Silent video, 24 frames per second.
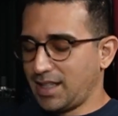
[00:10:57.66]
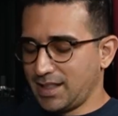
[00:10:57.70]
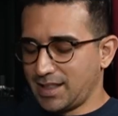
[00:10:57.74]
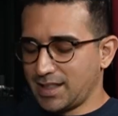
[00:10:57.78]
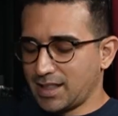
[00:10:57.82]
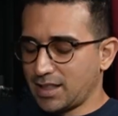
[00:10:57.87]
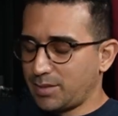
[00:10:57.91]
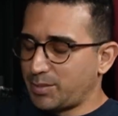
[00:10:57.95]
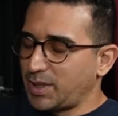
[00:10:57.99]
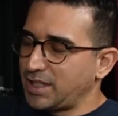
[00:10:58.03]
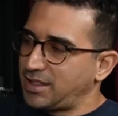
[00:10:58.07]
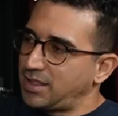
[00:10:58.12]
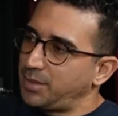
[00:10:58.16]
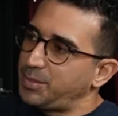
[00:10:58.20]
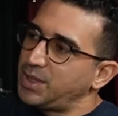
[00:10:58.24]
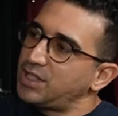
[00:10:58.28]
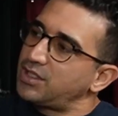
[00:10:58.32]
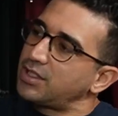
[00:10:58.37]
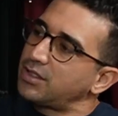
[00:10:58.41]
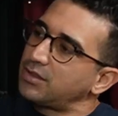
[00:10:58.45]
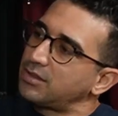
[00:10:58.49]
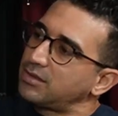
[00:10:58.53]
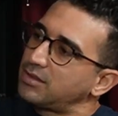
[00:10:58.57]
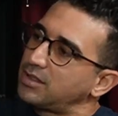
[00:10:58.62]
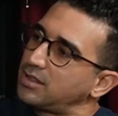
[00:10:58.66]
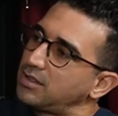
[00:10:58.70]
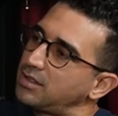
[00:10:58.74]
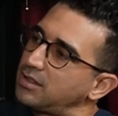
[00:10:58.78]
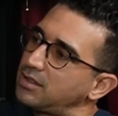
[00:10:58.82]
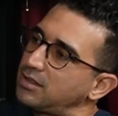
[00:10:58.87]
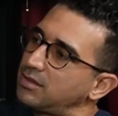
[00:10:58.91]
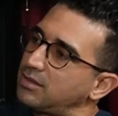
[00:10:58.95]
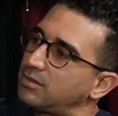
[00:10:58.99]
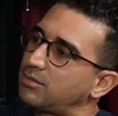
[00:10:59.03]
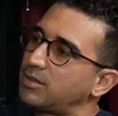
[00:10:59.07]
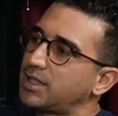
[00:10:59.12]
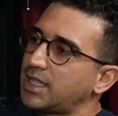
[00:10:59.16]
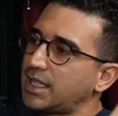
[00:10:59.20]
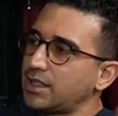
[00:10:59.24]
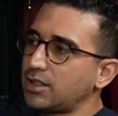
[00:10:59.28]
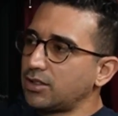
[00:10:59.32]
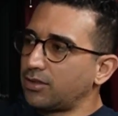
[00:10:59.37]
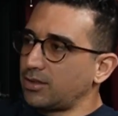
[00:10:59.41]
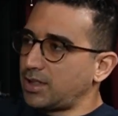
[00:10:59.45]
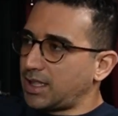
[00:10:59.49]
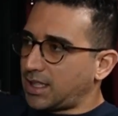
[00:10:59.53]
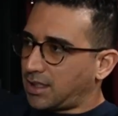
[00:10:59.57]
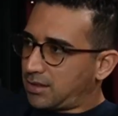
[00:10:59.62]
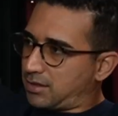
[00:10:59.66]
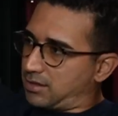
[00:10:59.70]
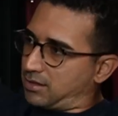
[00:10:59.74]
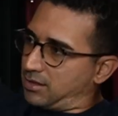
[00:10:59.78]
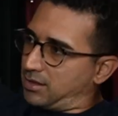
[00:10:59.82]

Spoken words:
I get on my tippy toes when I go down.